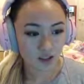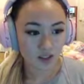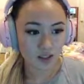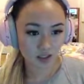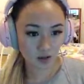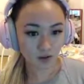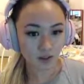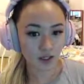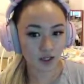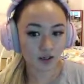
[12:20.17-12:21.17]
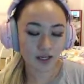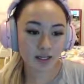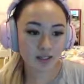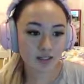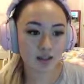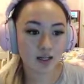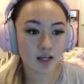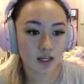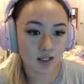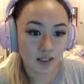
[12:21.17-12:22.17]
So here is
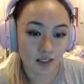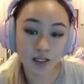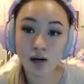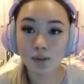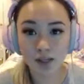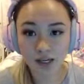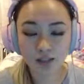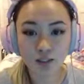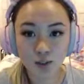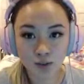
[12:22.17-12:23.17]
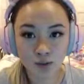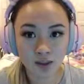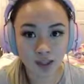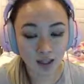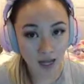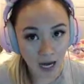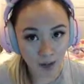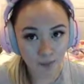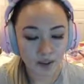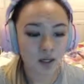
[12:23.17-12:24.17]
the GitHub link to the lab.